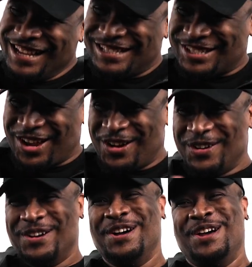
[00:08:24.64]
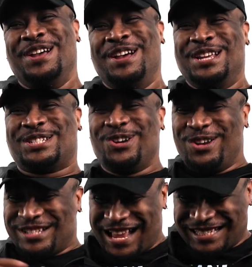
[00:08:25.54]
So,
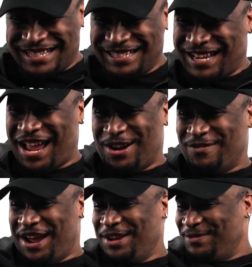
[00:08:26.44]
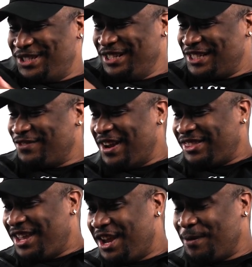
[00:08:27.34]
soon as I sit down, right, Jalisa
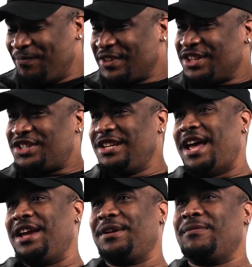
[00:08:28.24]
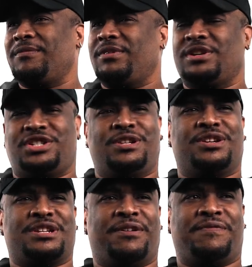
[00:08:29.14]
right there, she
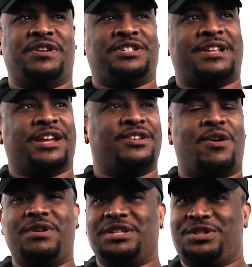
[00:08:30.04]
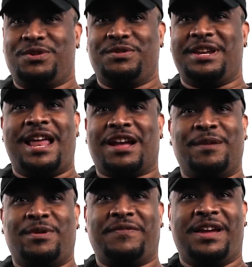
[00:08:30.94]
looked at her friend, she like, no, this dude did not
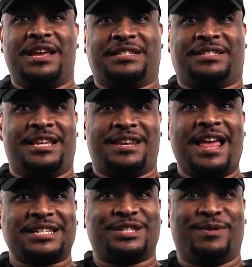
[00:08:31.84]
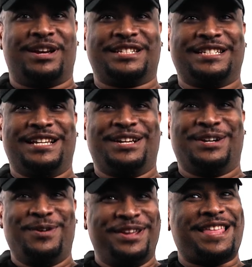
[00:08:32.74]
come over here and sit next to us.
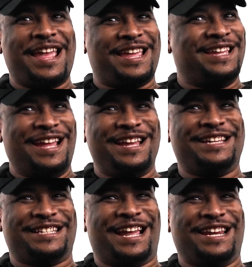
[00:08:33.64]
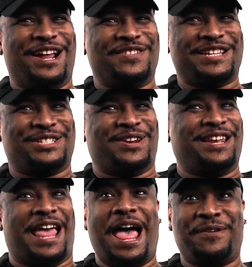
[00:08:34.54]
Who you think he is? Like, you know what I'm saying? So
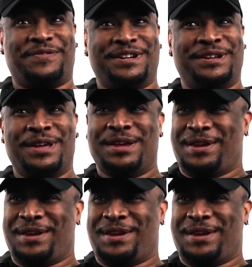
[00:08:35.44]
they laughing.